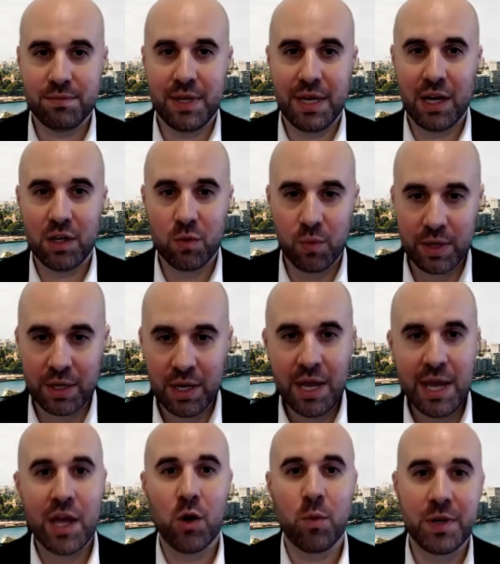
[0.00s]
How can we
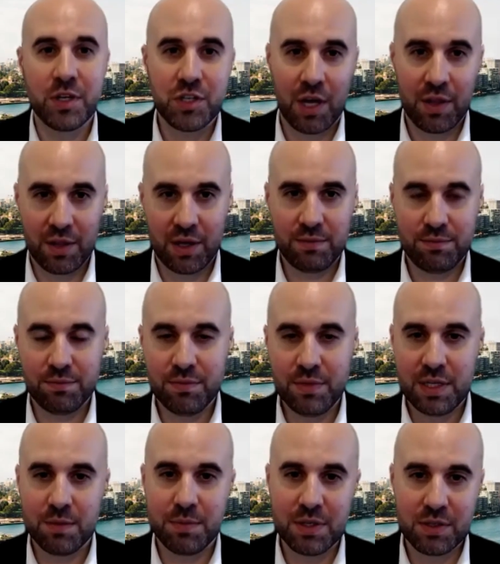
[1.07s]
help each other
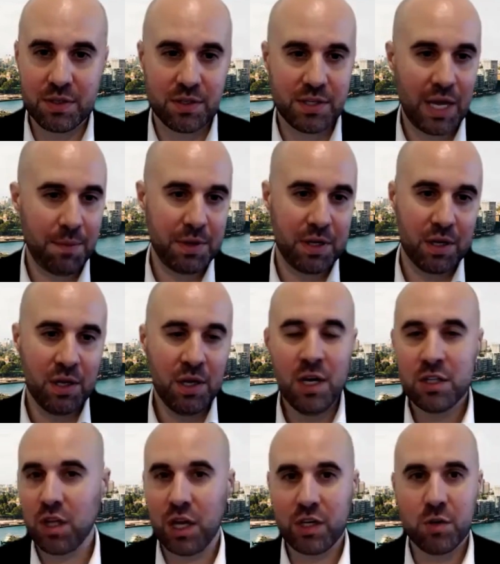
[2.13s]
in business? Happy to
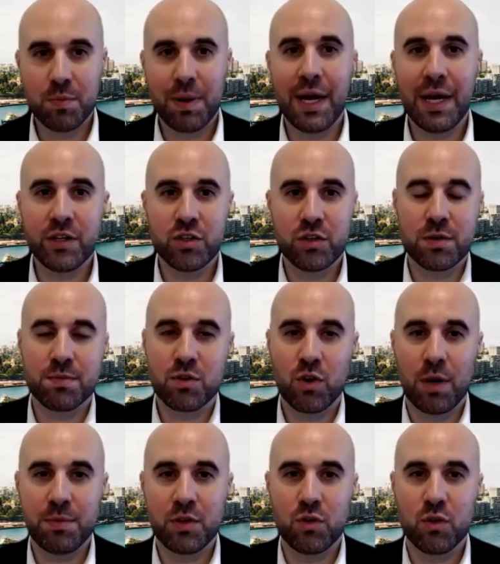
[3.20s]
like your page or
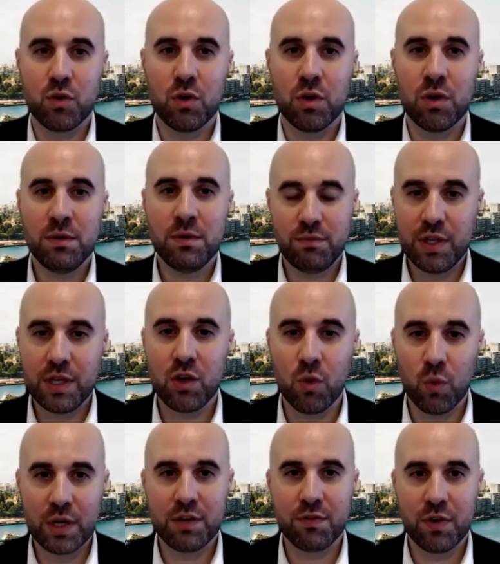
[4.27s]
subscribe to your thing or
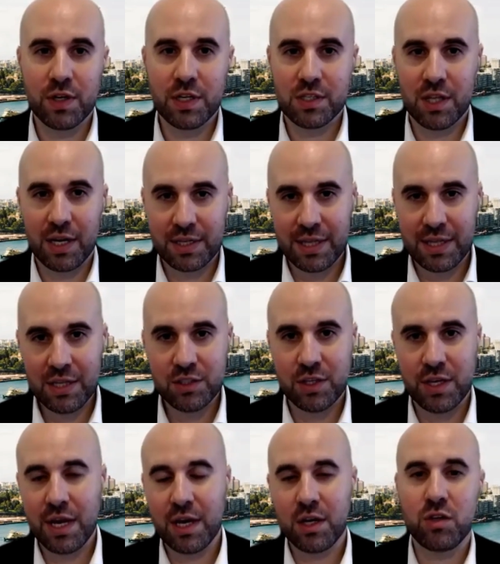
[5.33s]
whatever it is like that. So
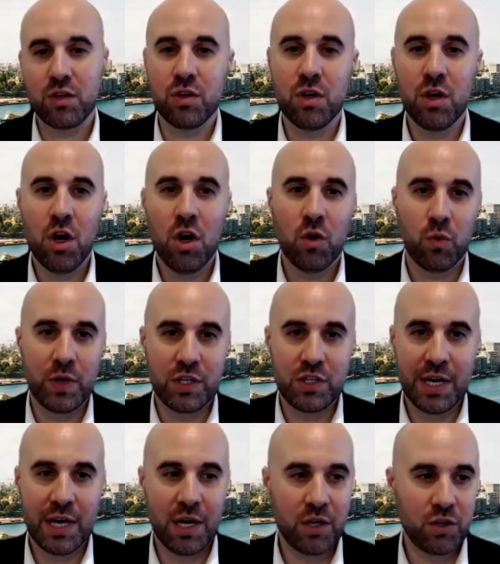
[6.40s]
how can you
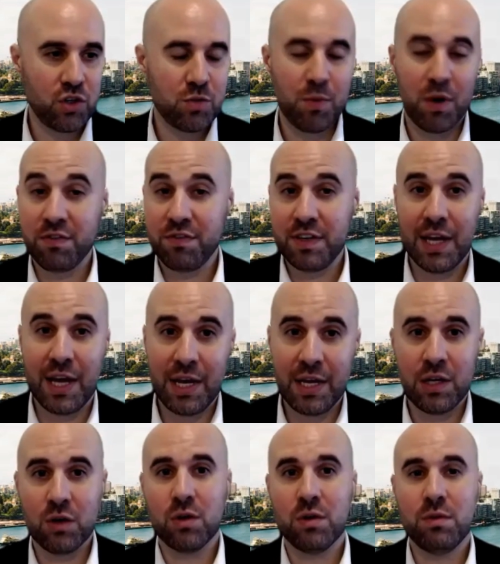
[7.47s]
reach out and use my
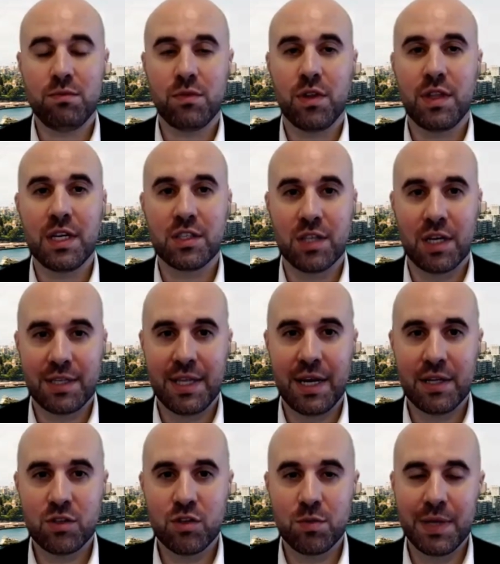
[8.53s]
VA or things like
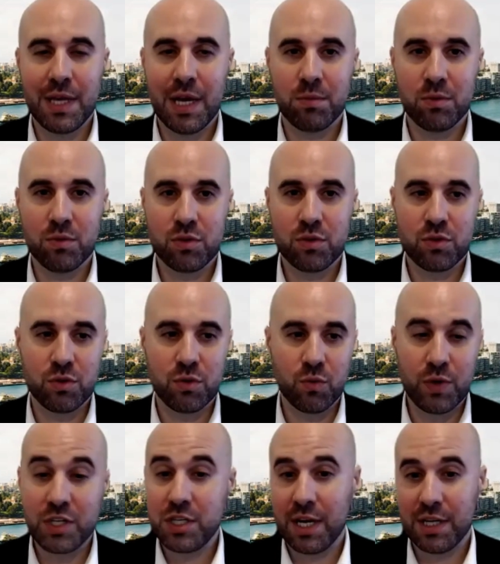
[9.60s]
that to be able to
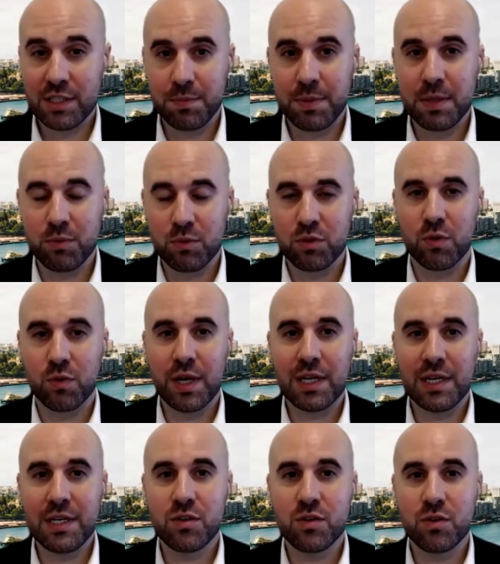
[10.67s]
reach out to people
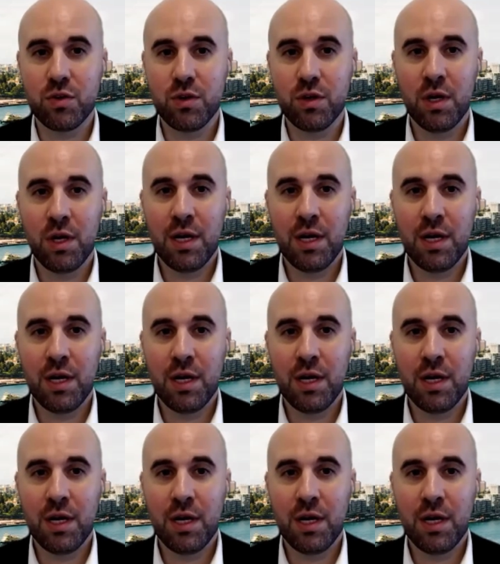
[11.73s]
directly too?